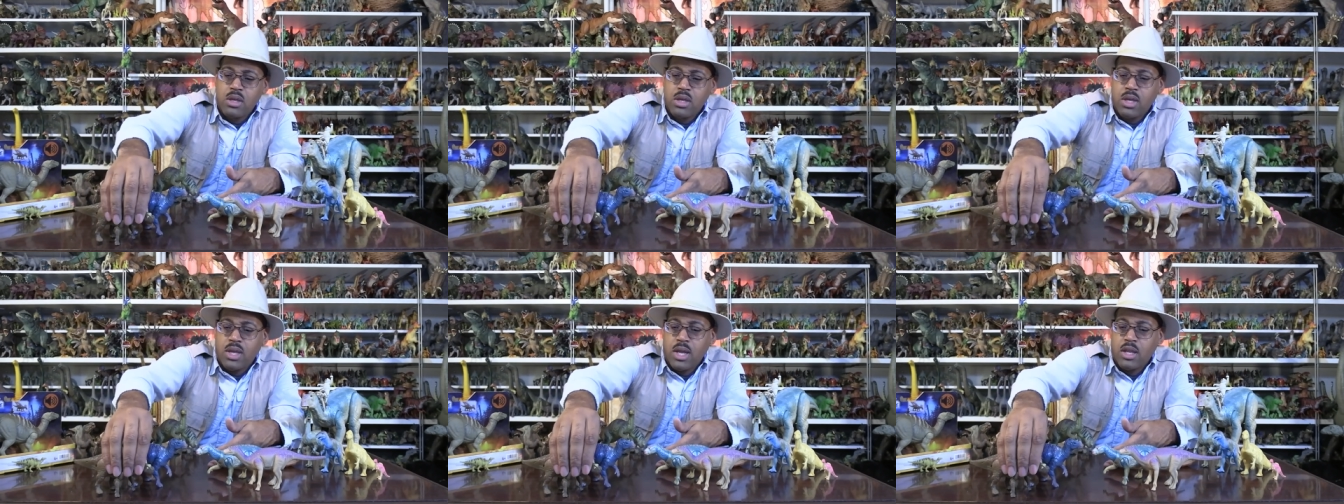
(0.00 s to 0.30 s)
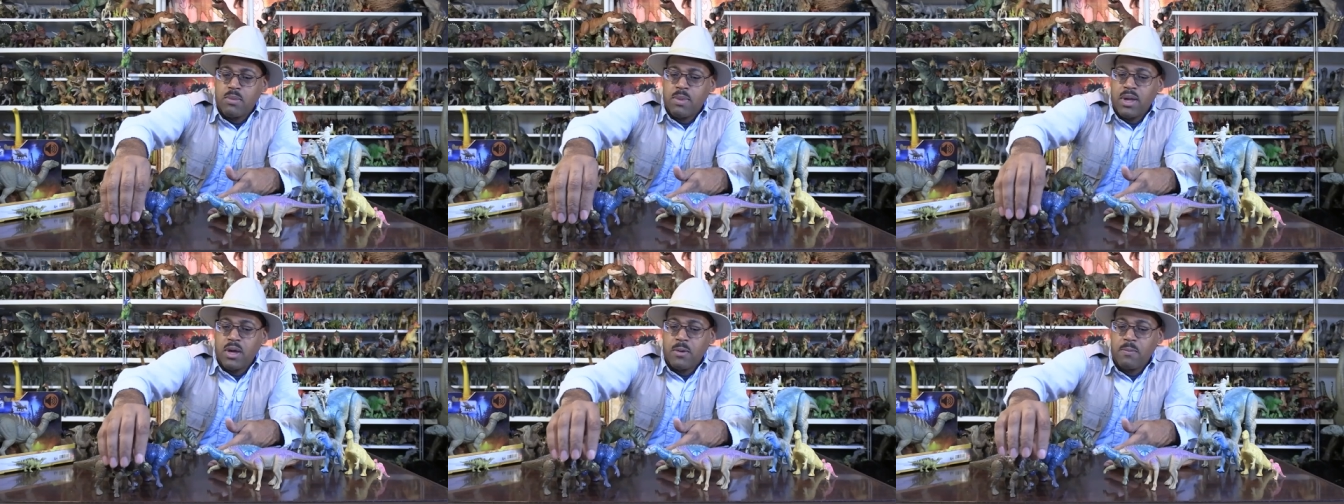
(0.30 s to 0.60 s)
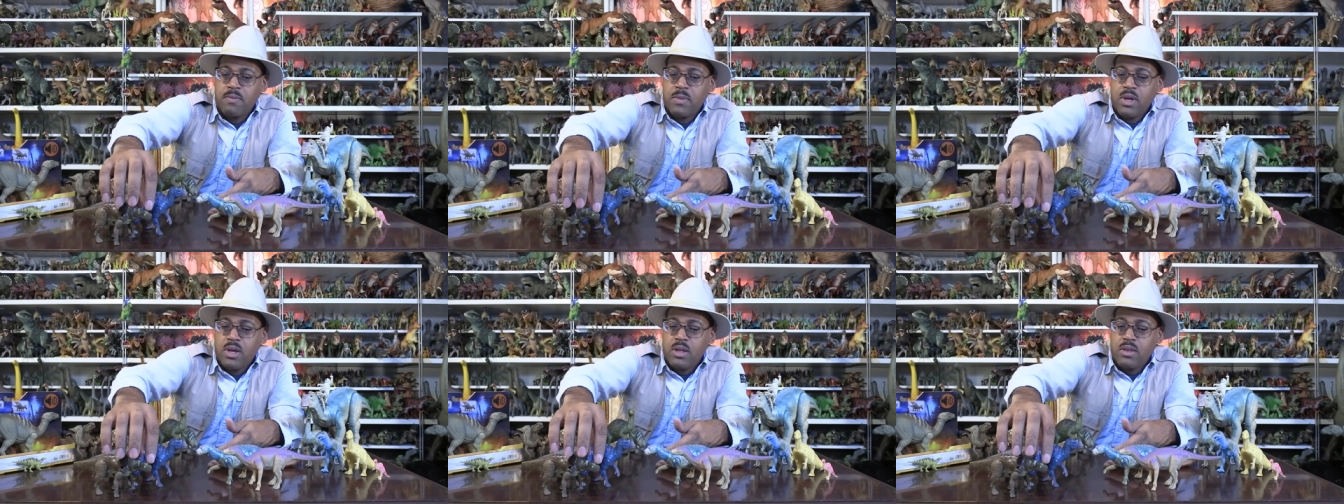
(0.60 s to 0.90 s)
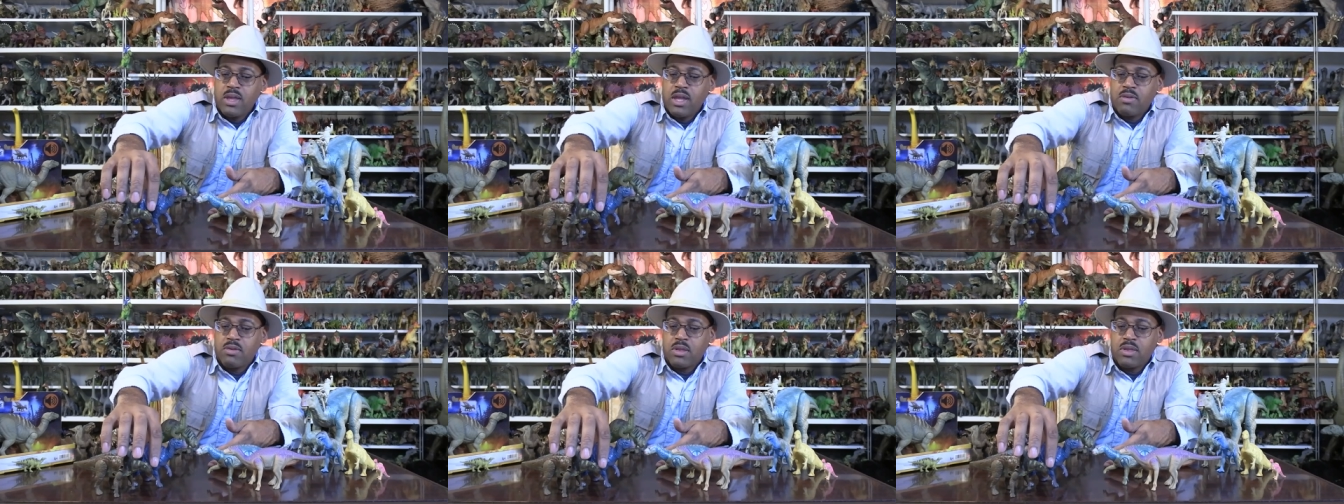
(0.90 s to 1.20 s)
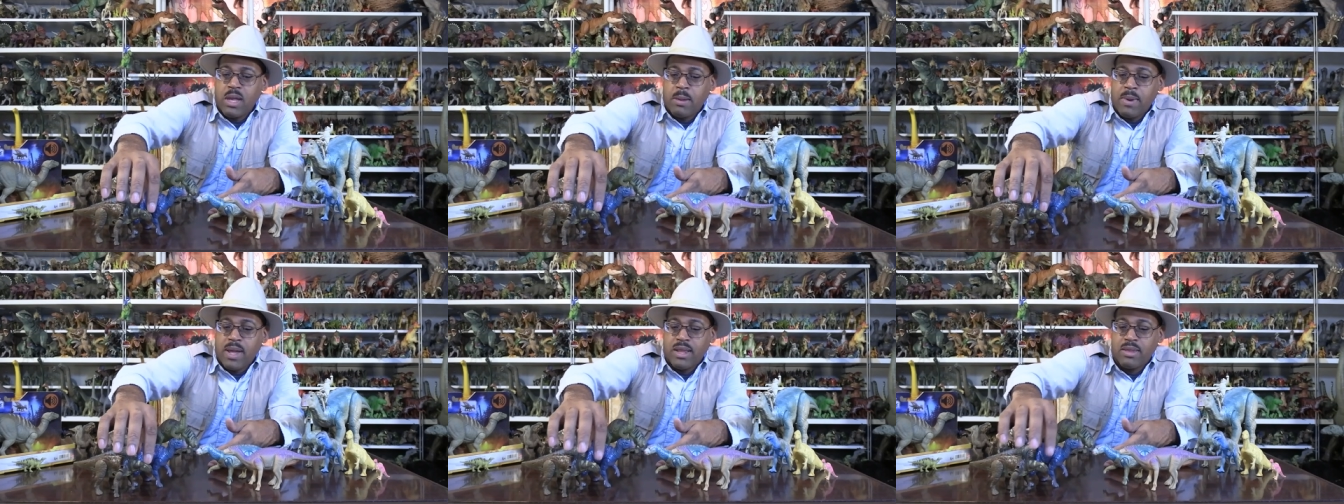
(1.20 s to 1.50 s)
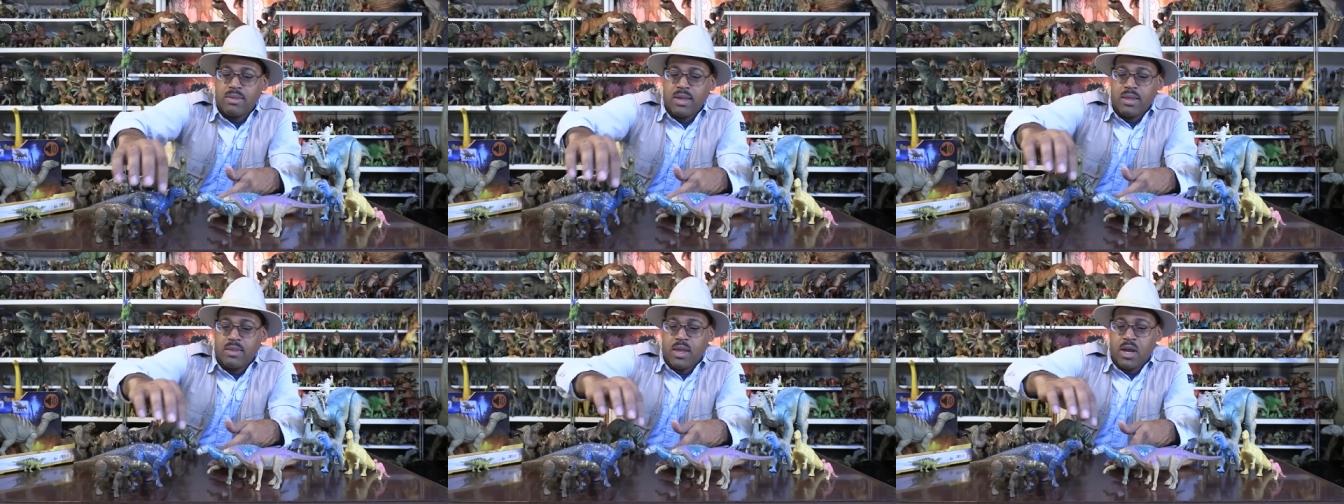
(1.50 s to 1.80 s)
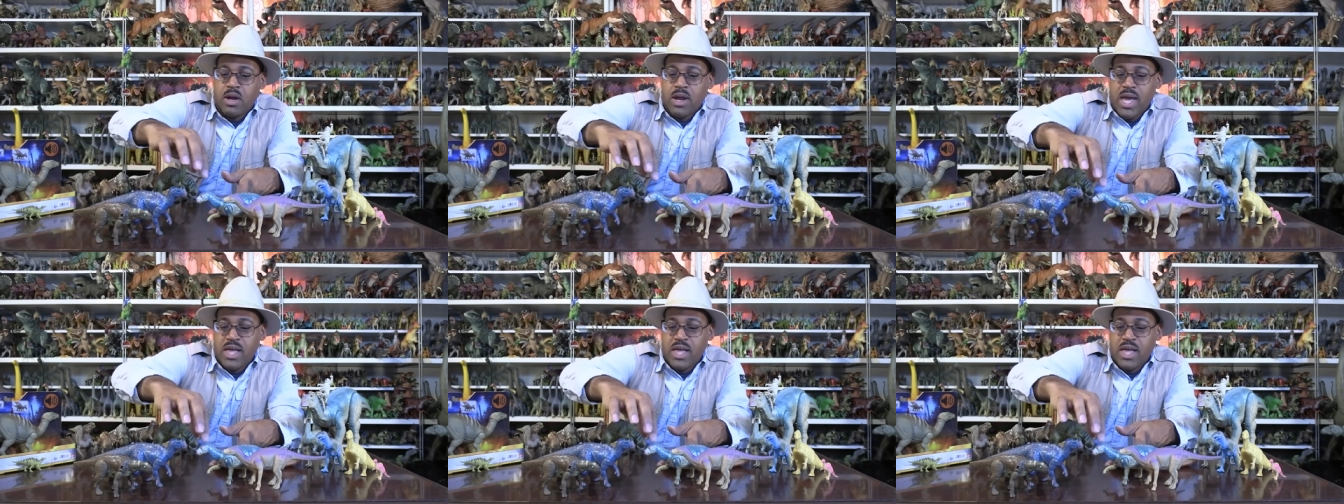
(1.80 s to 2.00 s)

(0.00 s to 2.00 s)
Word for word: kids male. He has the same kind of thing there.